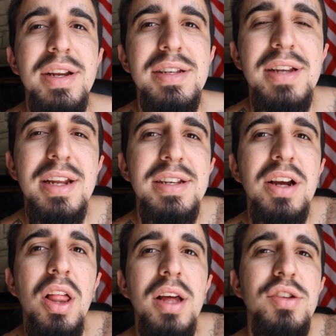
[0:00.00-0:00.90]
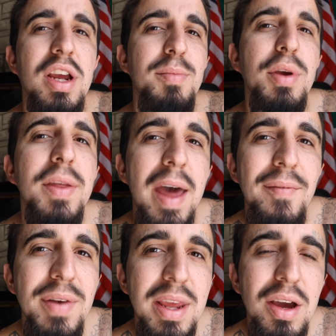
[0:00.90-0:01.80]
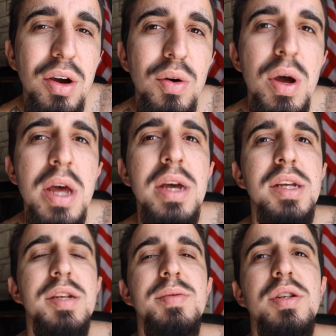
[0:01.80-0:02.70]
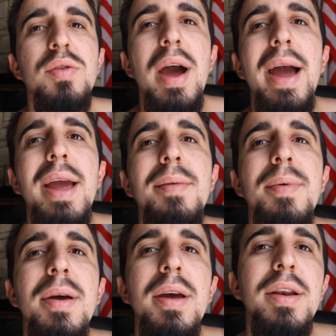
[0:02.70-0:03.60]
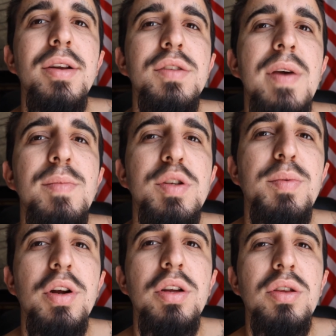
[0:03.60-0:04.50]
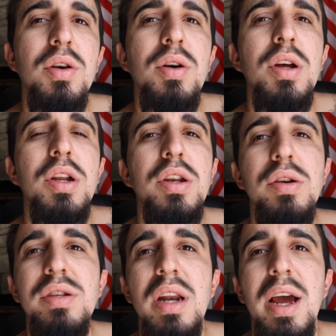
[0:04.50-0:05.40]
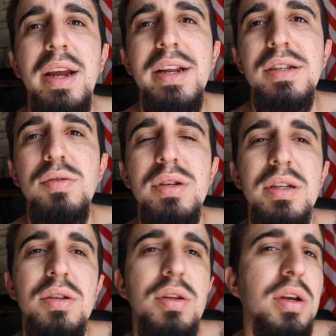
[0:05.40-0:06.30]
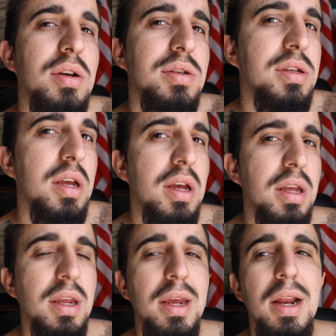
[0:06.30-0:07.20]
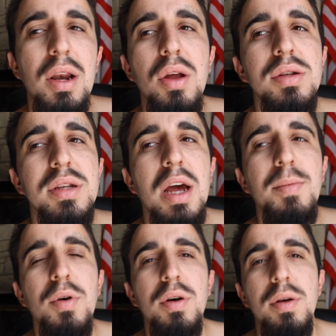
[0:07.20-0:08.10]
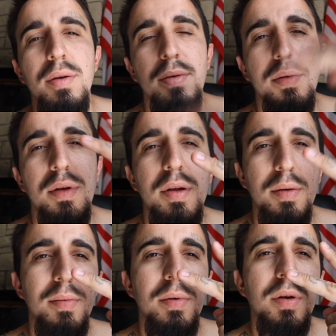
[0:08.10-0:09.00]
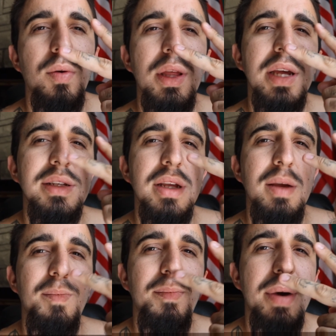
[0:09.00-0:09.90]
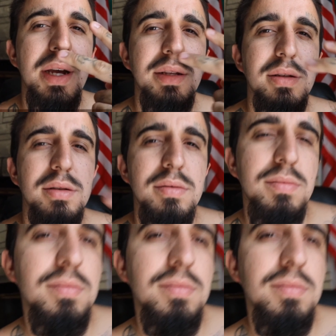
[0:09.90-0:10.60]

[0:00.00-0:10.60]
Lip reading: and study Tagalog so I can bring you that video. Subscribe. Nos vemos pronto. No se rajen en sus estudios. Y los amo. Cuídese, paz.